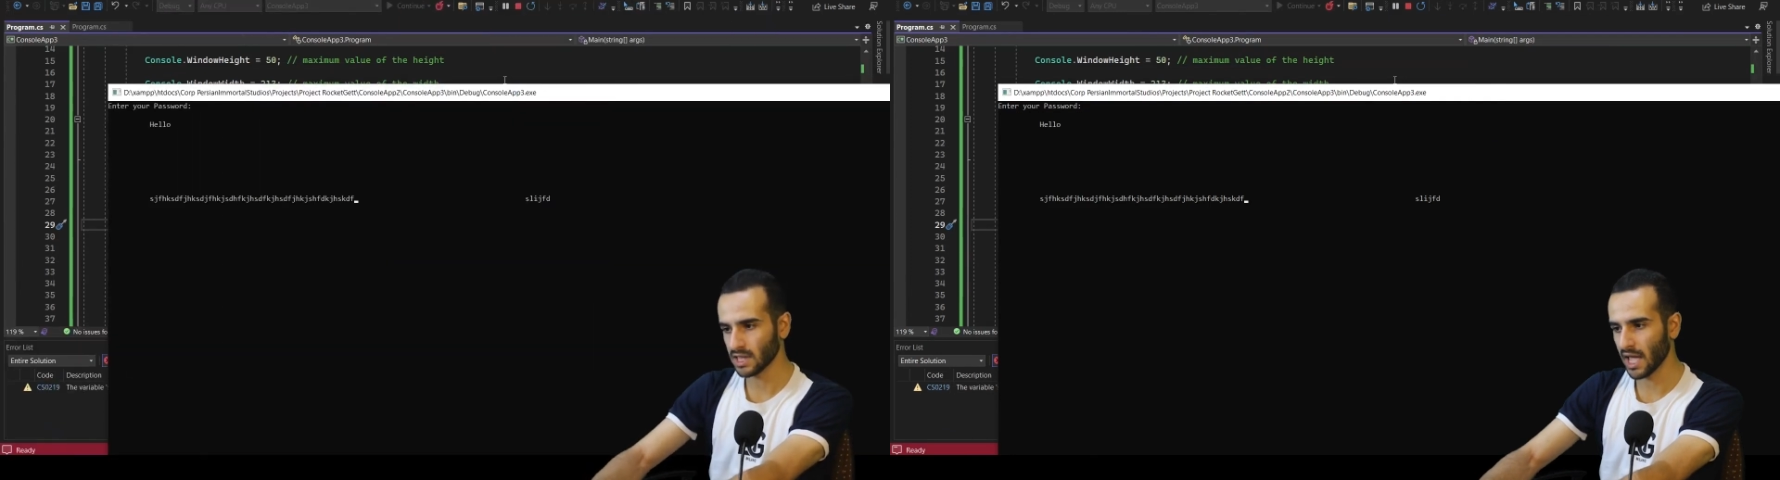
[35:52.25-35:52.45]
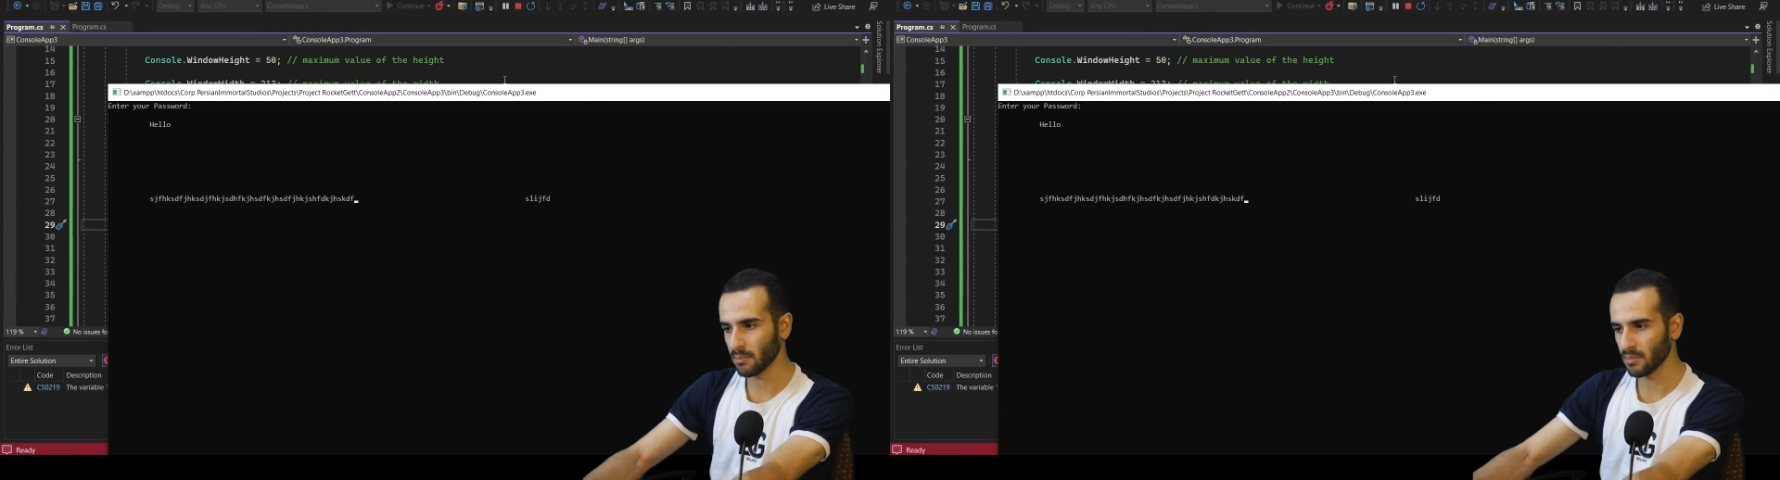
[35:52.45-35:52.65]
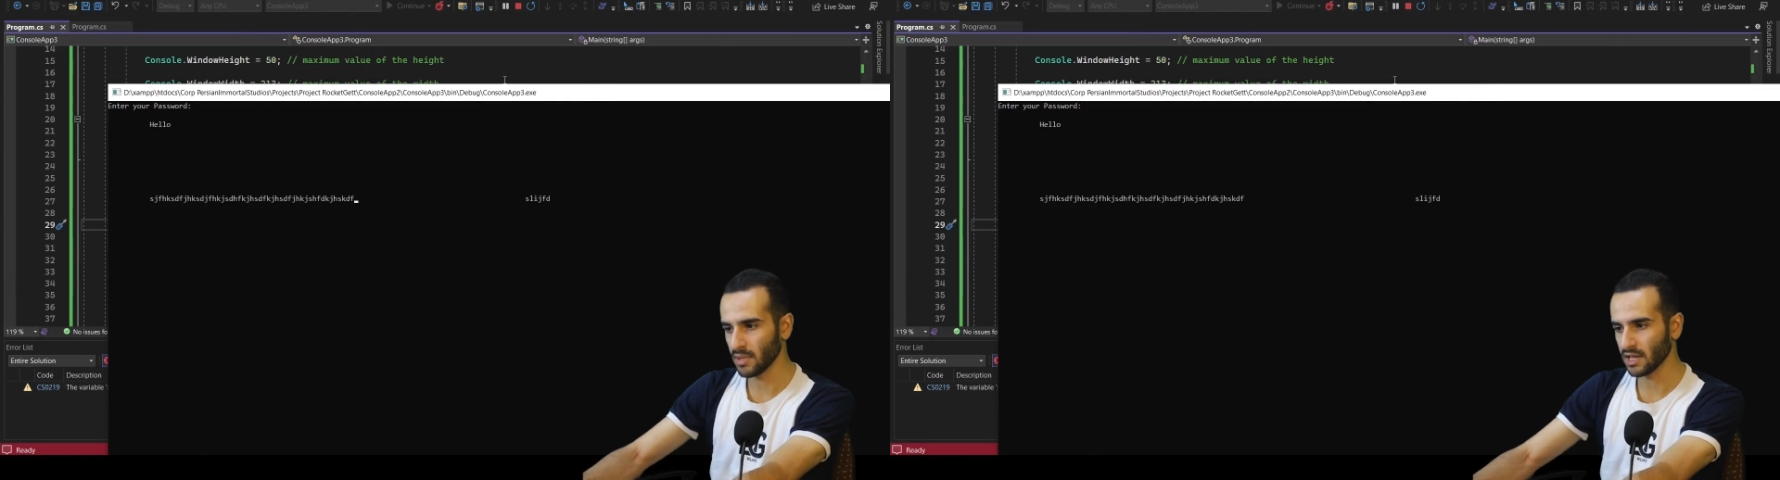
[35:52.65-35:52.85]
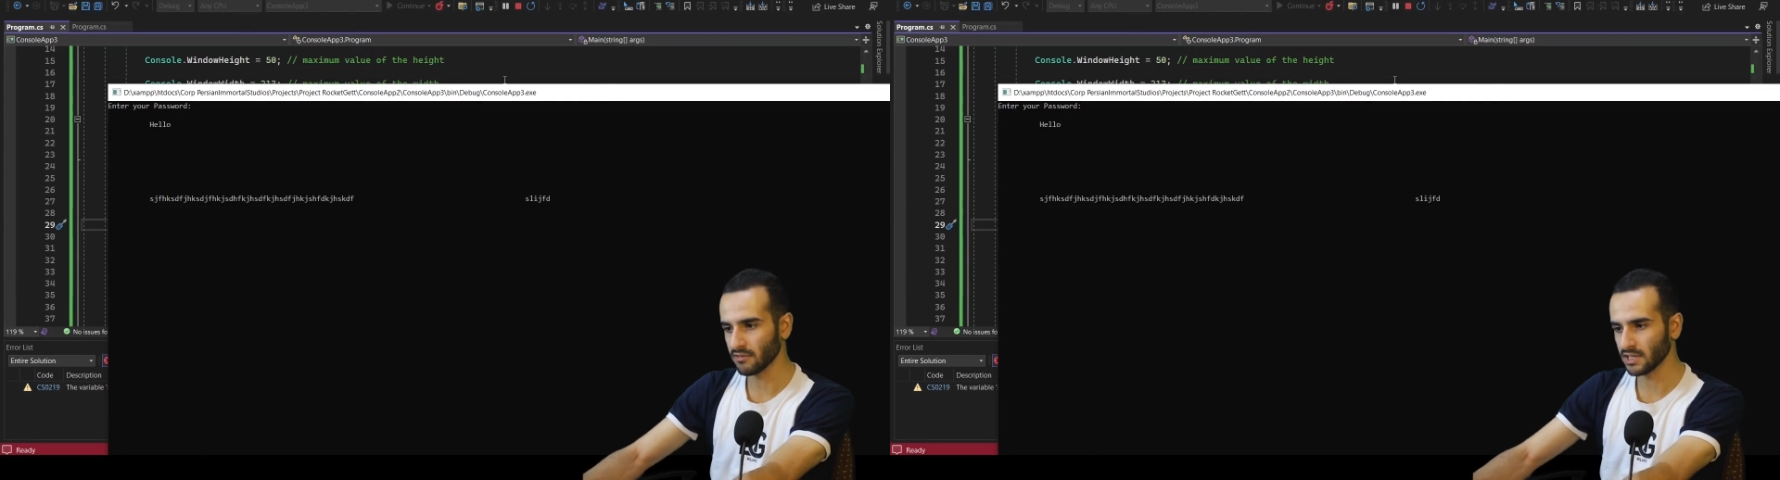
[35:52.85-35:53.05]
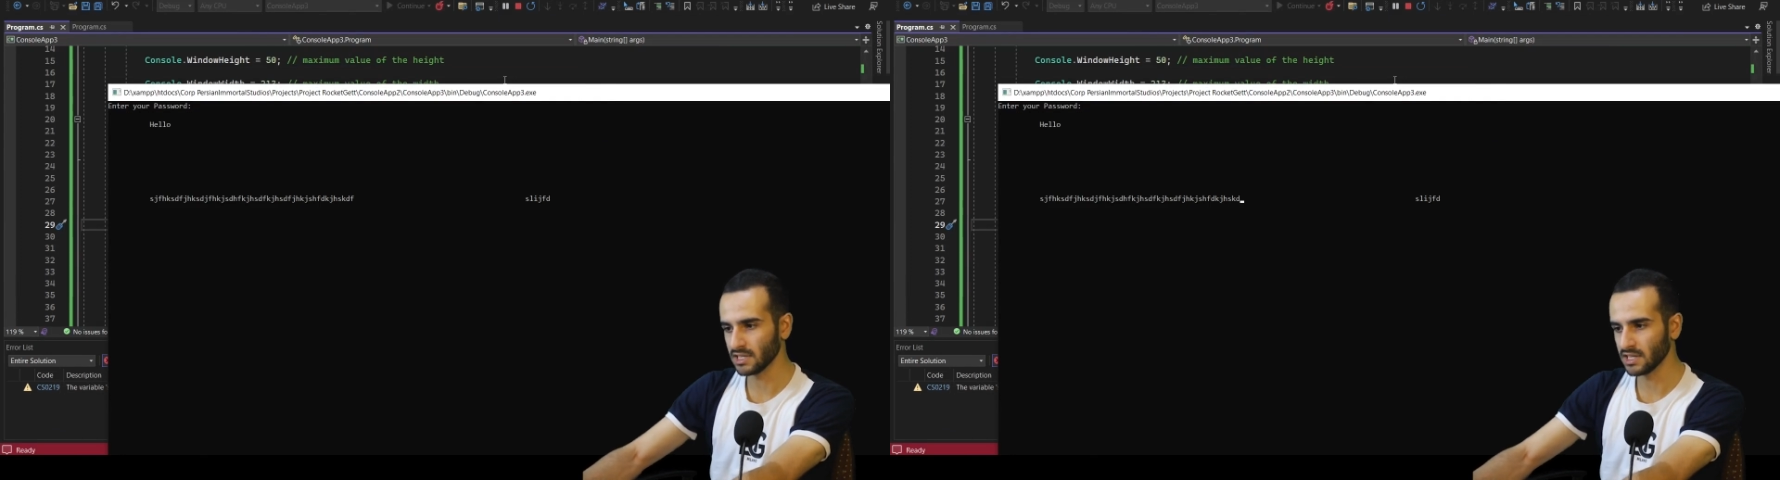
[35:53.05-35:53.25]
that big of
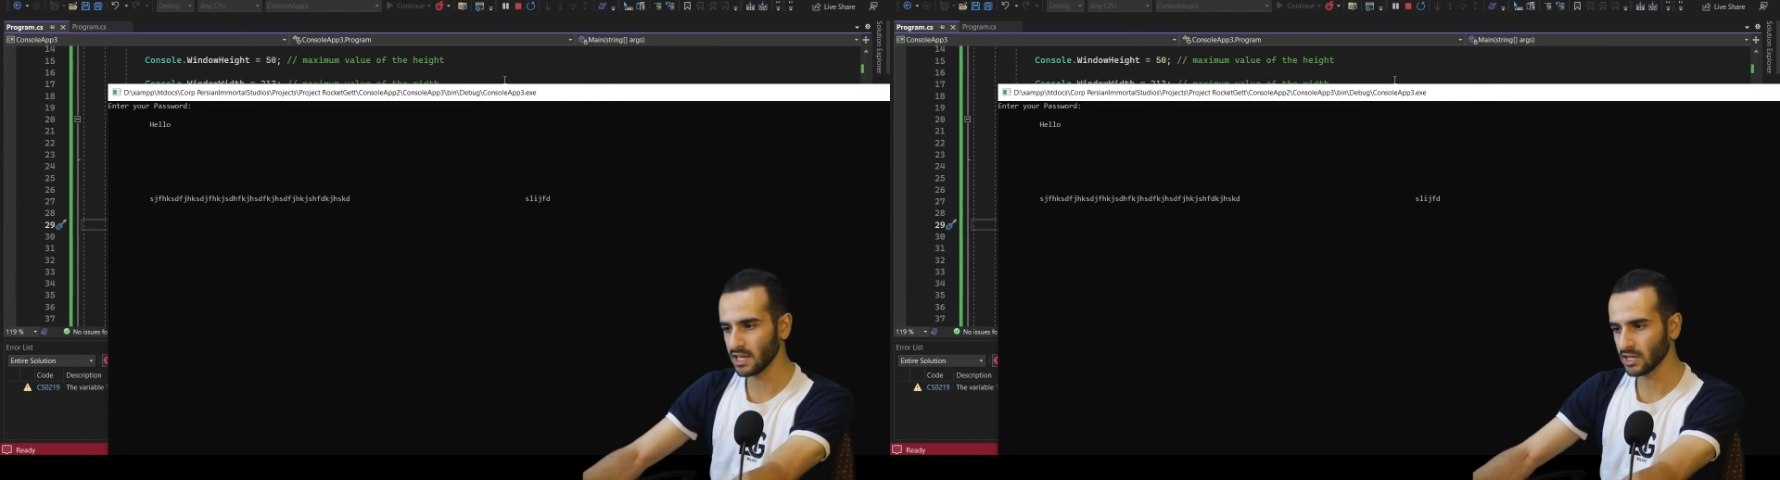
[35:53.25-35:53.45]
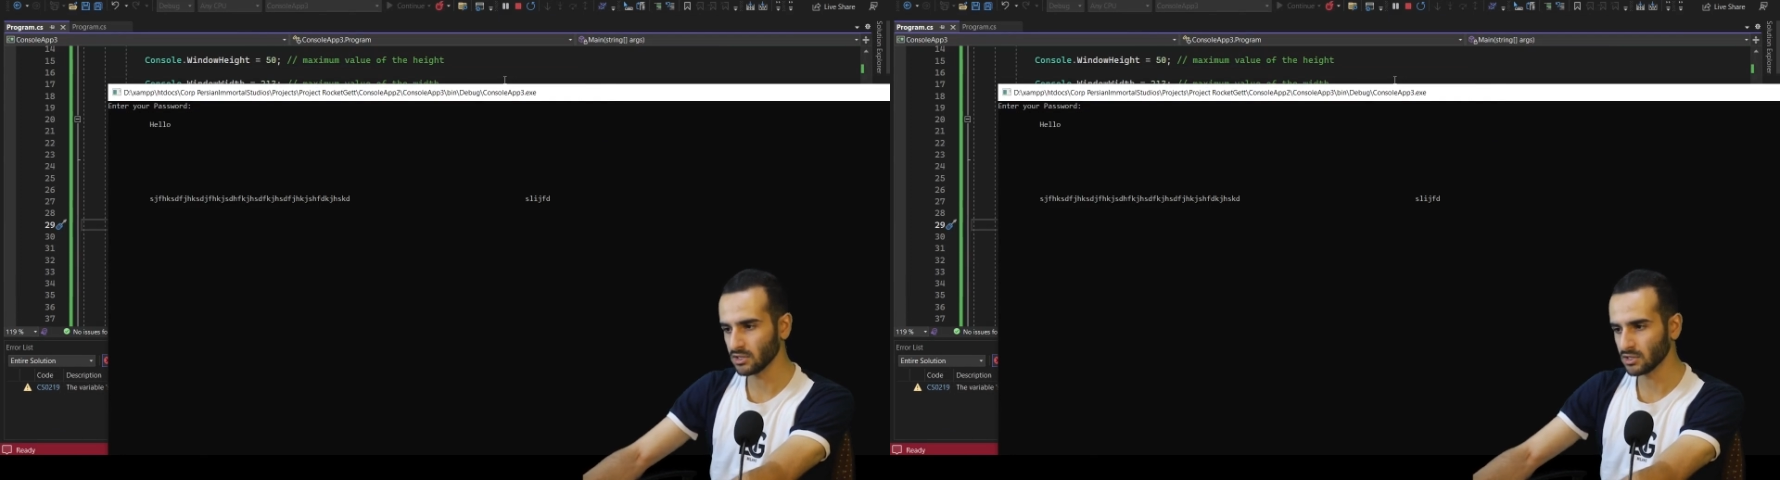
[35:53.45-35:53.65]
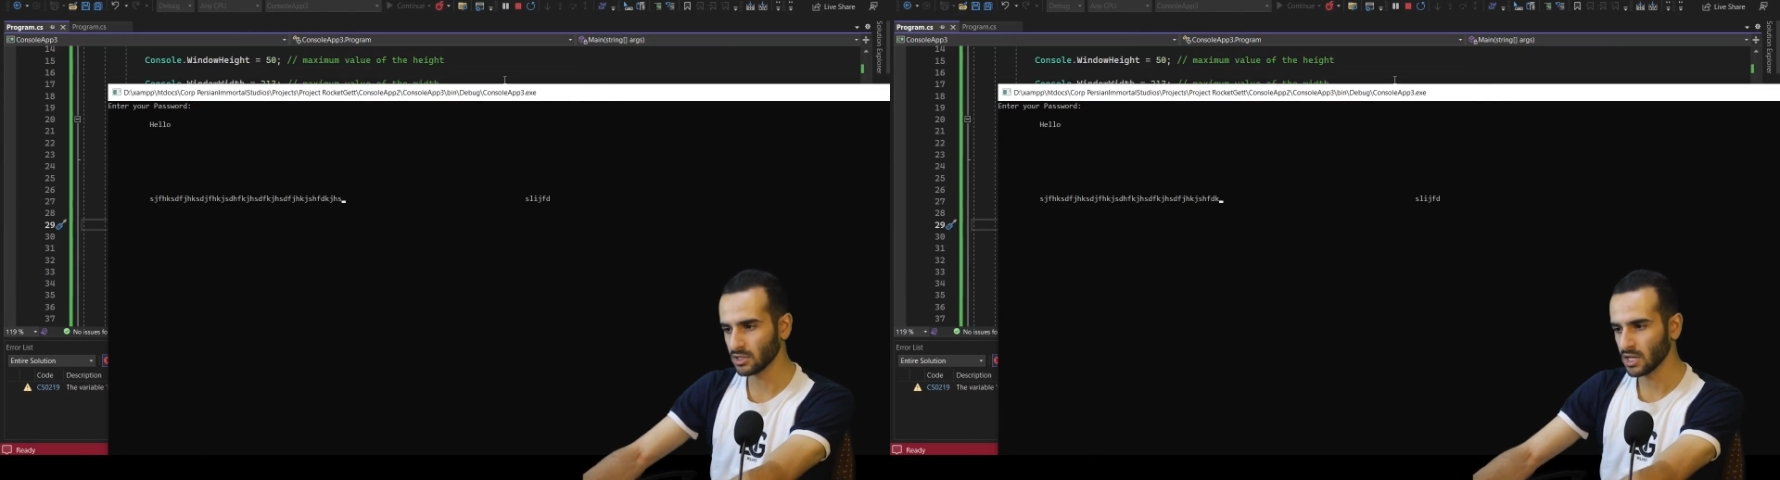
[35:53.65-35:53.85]
a deal,